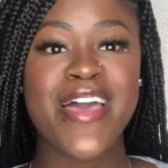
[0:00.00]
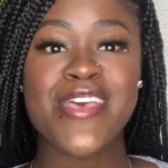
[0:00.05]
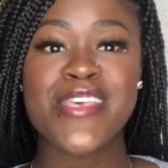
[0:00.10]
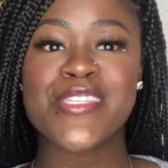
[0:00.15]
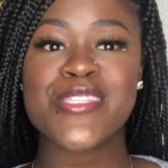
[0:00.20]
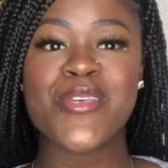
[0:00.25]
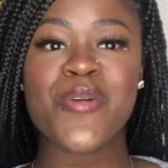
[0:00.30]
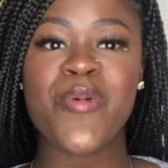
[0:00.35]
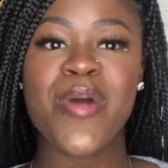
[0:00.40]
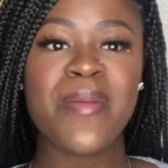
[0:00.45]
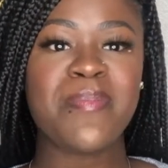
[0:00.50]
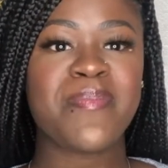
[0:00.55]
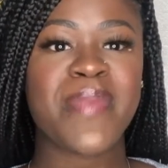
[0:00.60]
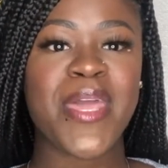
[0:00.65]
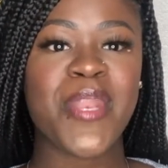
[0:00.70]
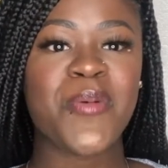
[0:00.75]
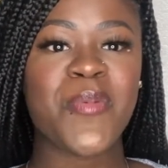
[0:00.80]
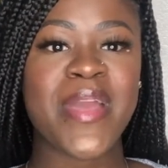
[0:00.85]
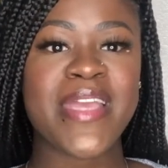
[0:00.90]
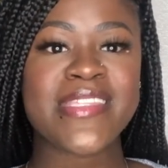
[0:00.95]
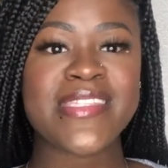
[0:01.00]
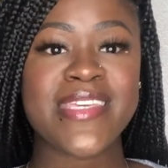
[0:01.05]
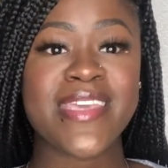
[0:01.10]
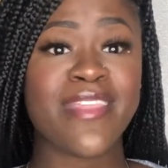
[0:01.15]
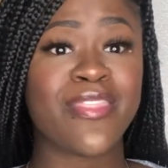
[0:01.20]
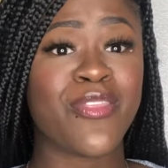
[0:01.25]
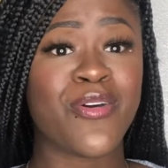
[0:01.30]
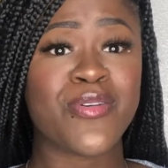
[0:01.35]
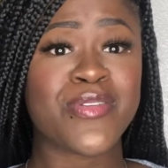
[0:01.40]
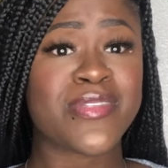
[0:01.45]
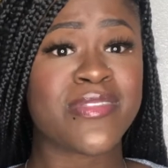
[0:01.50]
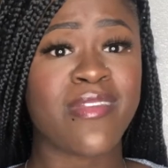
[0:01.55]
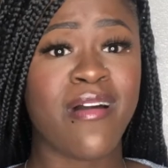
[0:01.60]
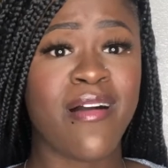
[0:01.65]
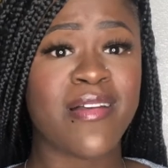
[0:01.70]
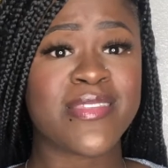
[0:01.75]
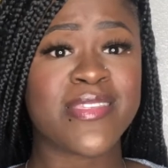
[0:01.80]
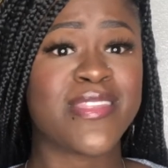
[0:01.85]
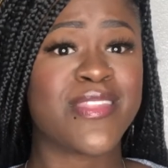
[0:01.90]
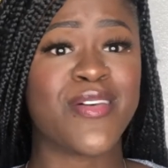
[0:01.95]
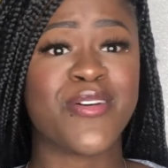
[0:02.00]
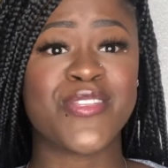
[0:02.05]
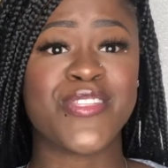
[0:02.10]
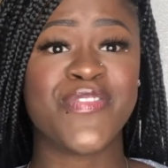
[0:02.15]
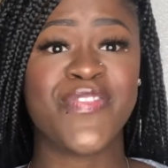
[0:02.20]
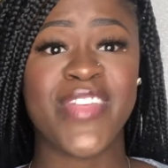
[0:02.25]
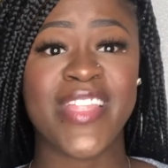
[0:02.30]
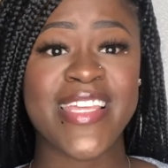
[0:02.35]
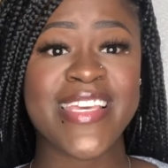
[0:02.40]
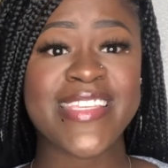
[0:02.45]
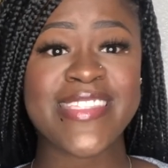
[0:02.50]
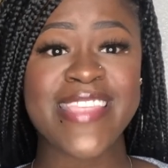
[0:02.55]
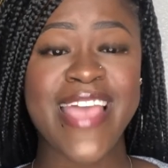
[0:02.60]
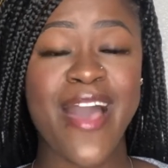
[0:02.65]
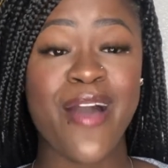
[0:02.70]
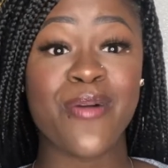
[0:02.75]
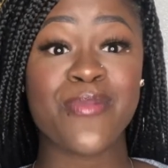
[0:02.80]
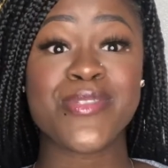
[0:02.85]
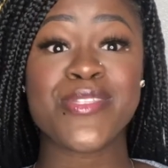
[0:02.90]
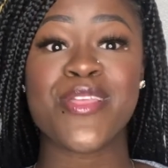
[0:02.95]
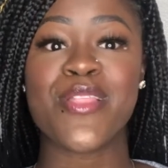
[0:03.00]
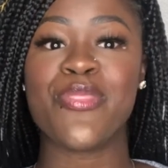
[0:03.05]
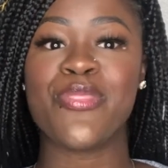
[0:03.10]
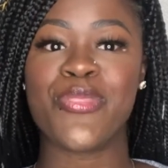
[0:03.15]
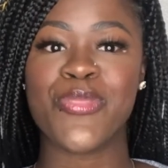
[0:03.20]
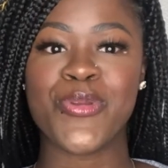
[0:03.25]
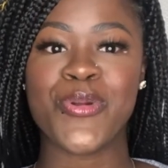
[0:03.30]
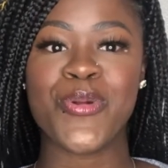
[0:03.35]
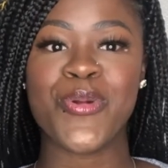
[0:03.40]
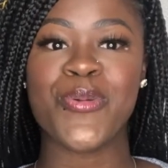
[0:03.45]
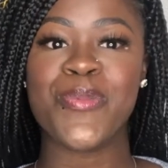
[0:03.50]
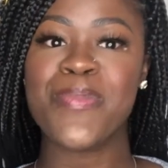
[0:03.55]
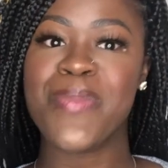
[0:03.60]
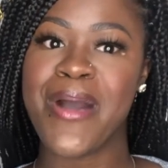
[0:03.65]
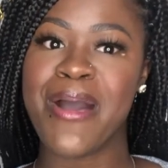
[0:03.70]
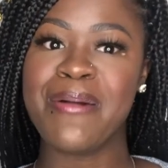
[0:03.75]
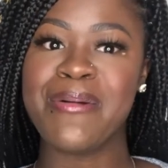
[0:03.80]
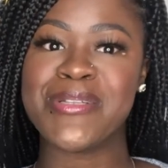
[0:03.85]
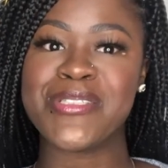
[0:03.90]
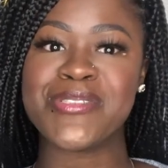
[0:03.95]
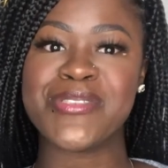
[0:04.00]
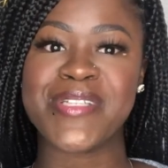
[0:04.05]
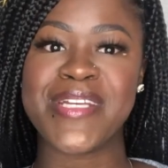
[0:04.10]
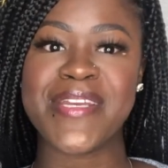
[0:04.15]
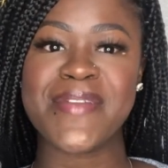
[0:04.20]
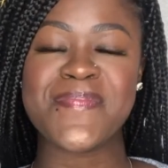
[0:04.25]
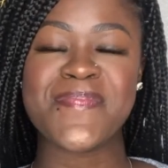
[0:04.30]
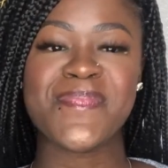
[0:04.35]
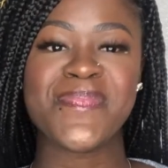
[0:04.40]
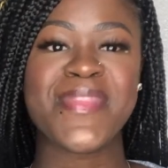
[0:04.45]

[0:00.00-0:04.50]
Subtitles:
So what better way to get those thoughts and those feelings out? Through poetry.